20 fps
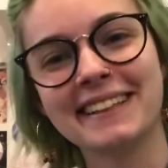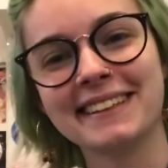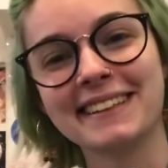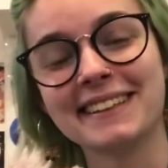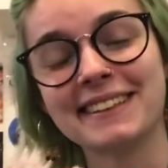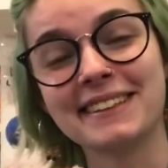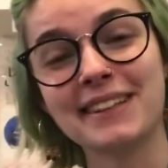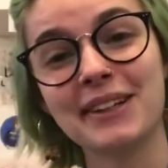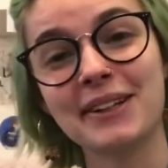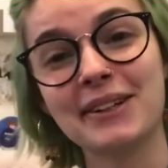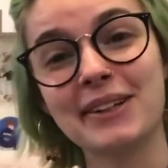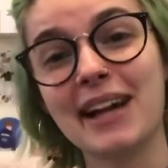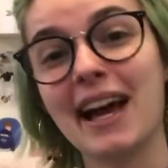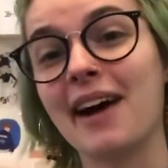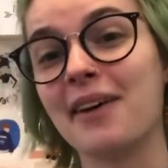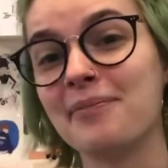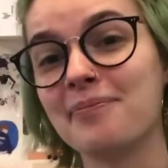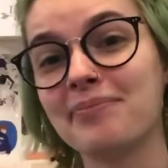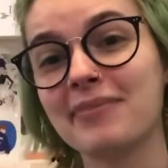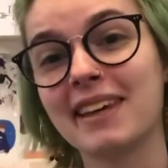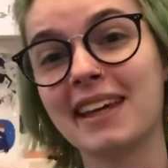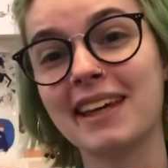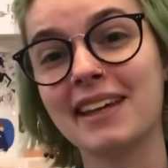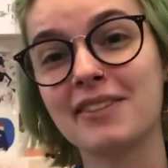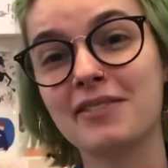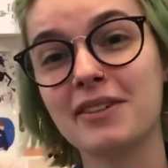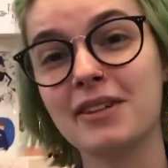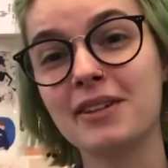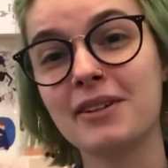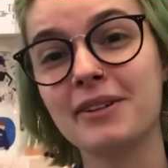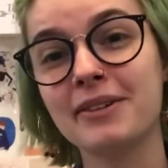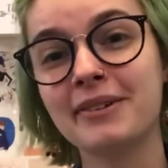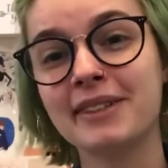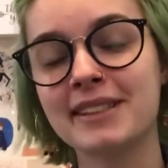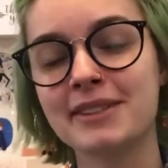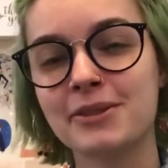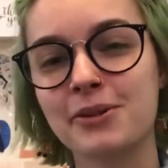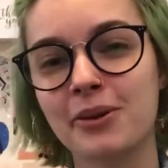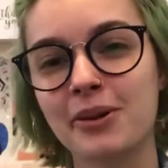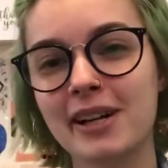So yeah, if you
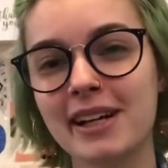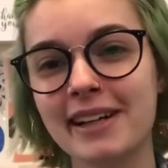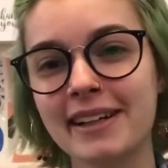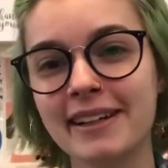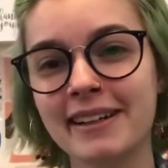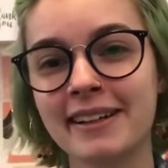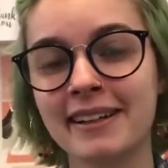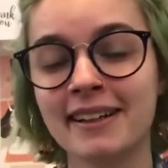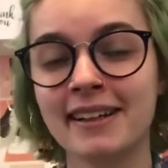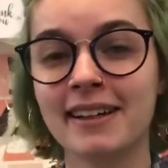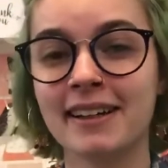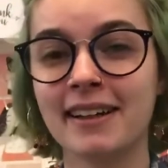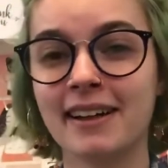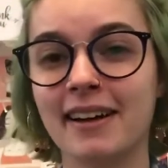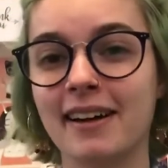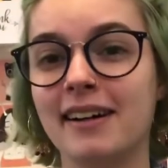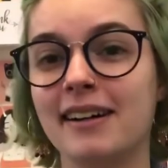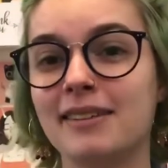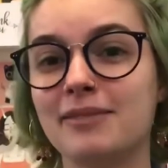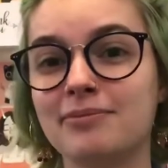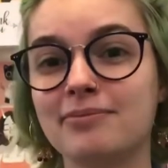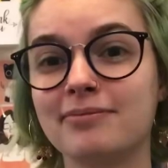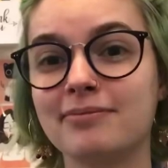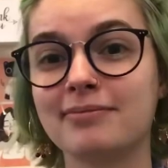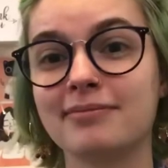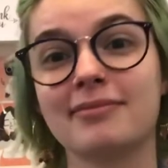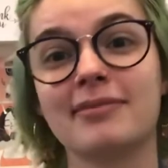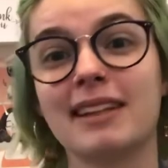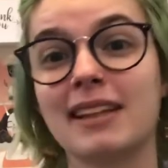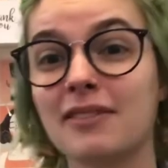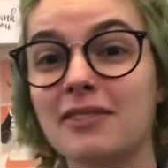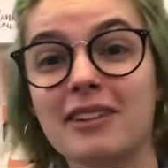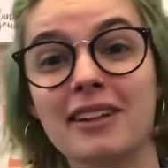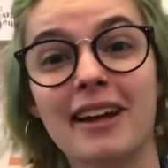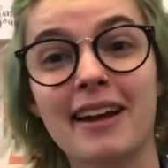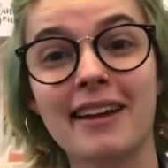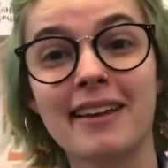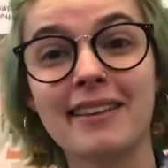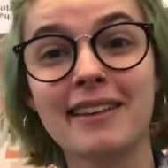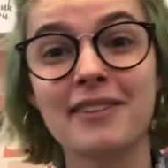enjoyed, leave a
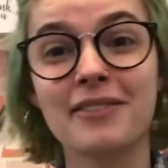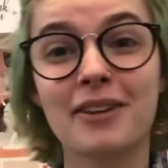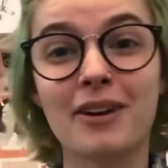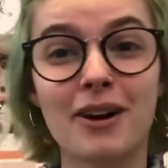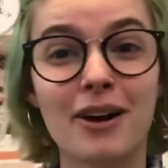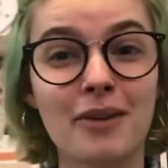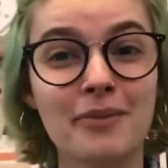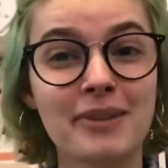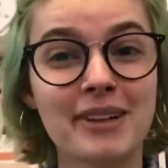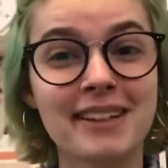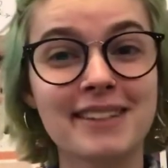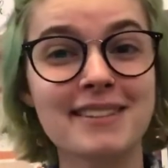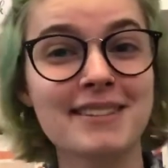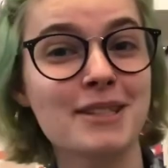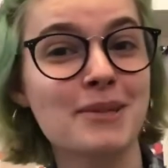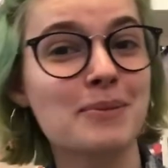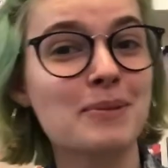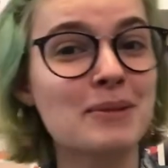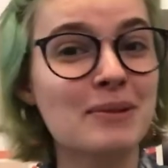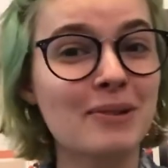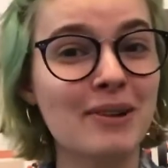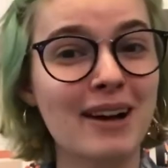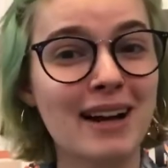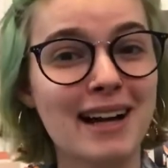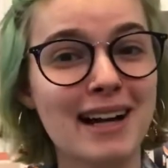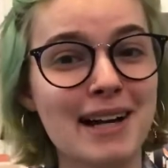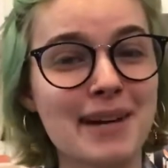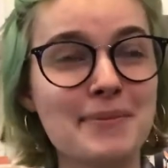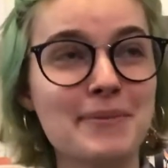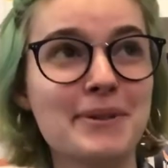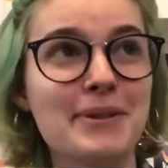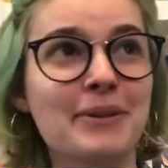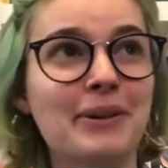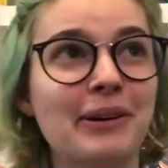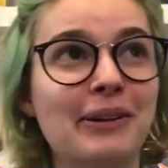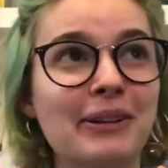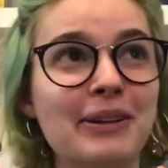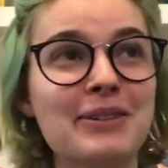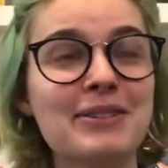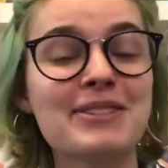like, leave a comment, subscribe, do all
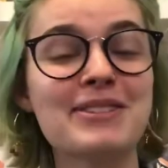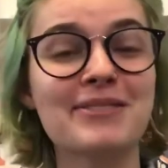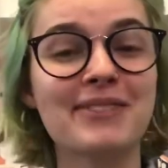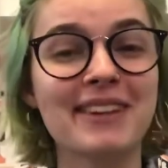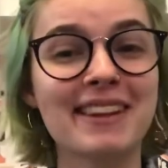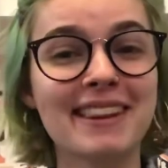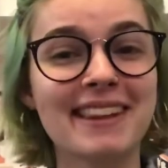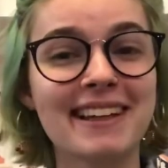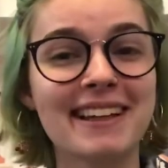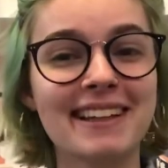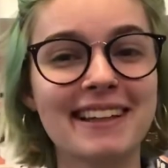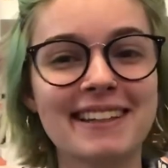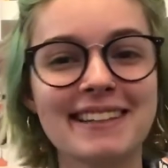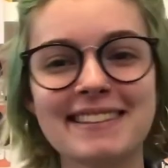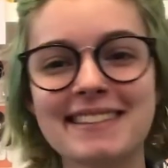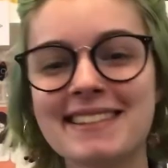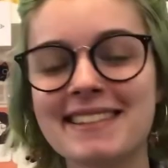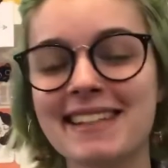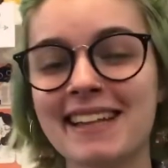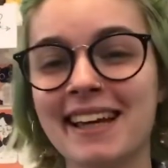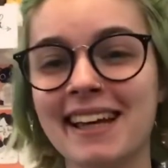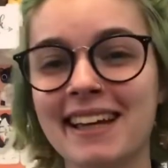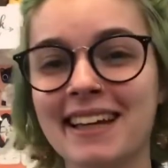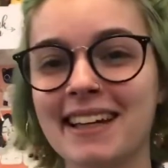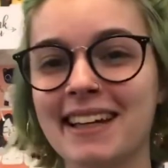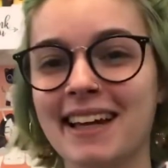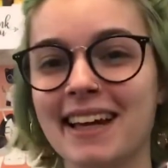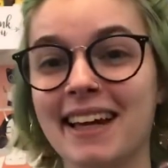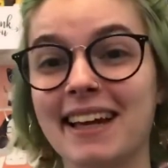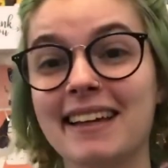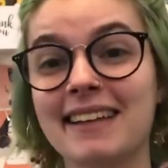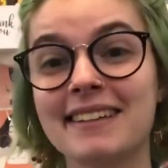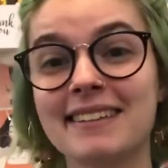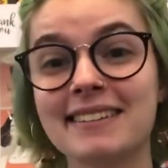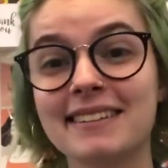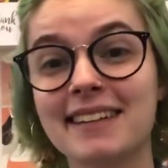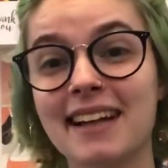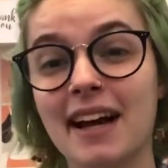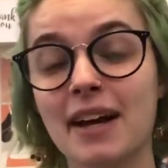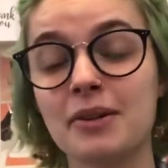those fun things,
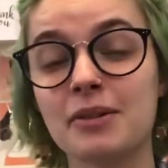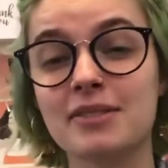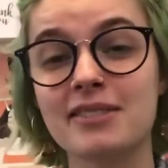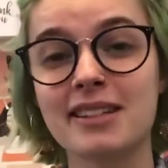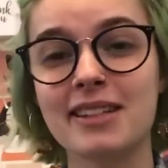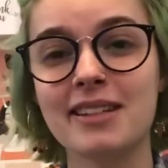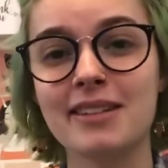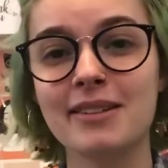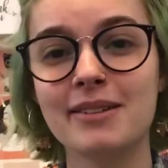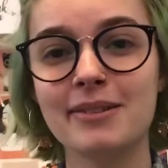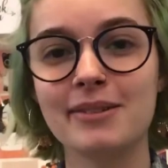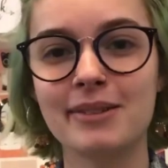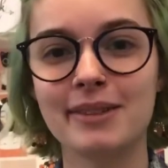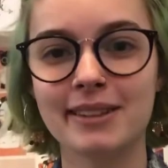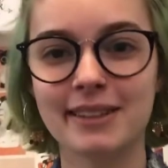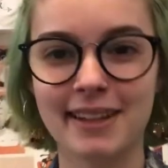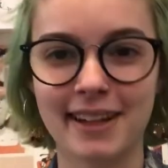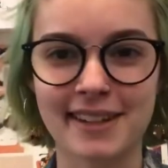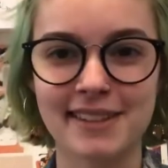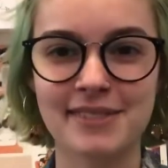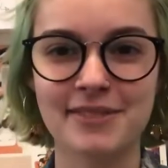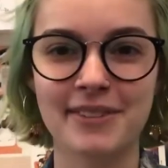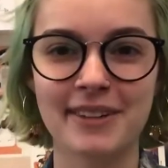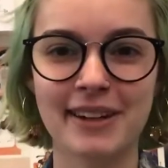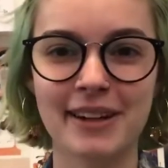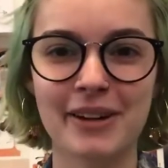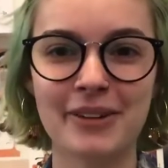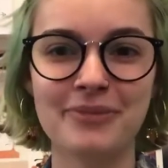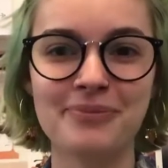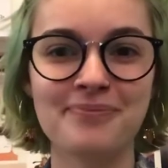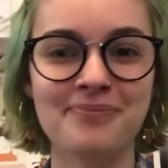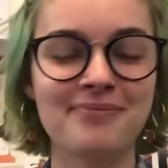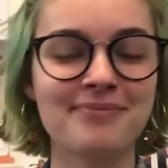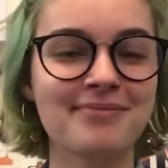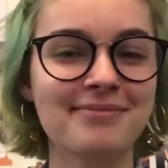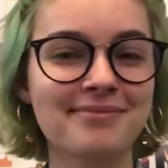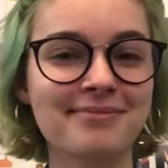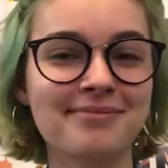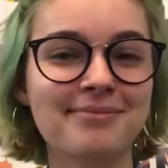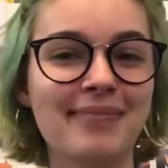and I will see you in the next video.
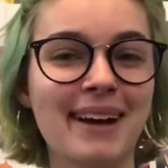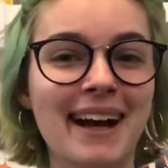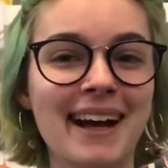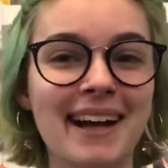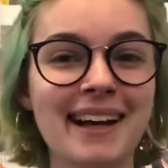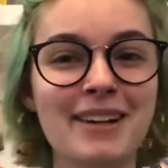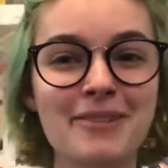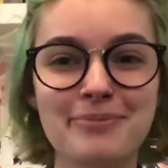Bye!